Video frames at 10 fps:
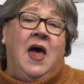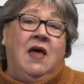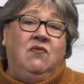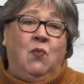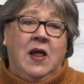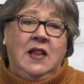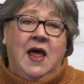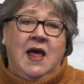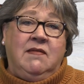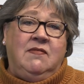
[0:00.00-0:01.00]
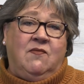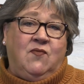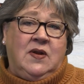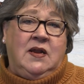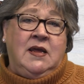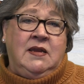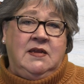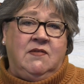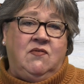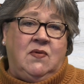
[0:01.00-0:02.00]
as well as the Fridley
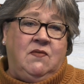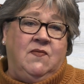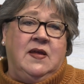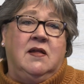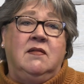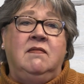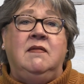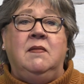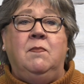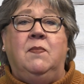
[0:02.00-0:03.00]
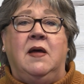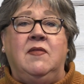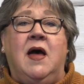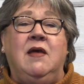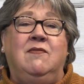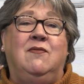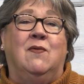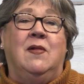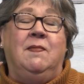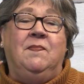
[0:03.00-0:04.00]
District fields by the high
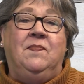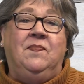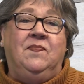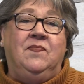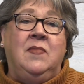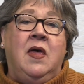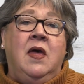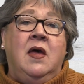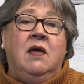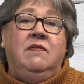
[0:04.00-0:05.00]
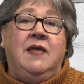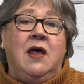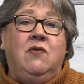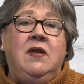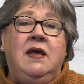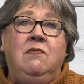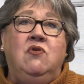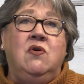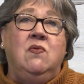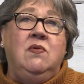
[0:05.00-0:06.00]
school. Saturday,
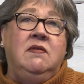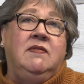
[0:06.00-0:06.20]
June